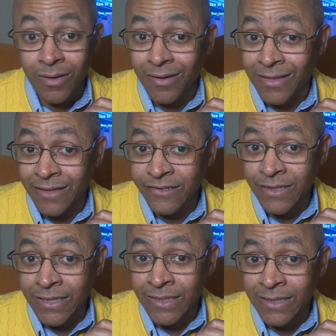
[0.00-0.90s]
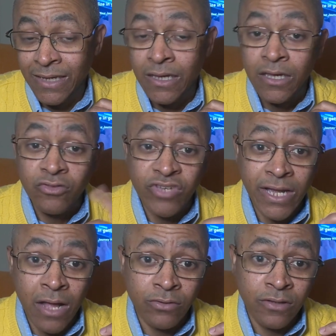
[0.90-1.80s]
Allegedly. Check
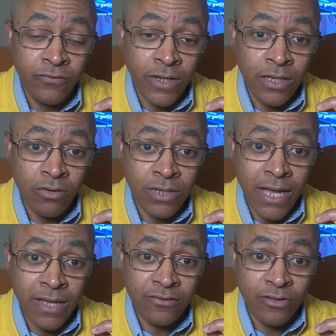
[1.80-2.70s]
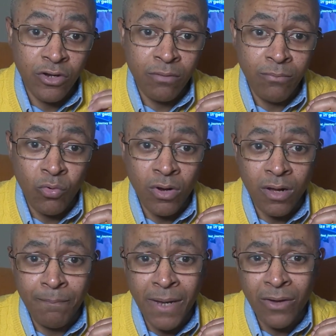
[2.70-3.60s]
out this video, guys. Learn more
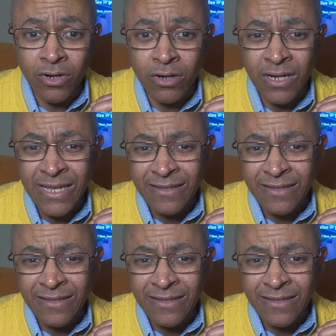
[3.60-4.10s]
about her.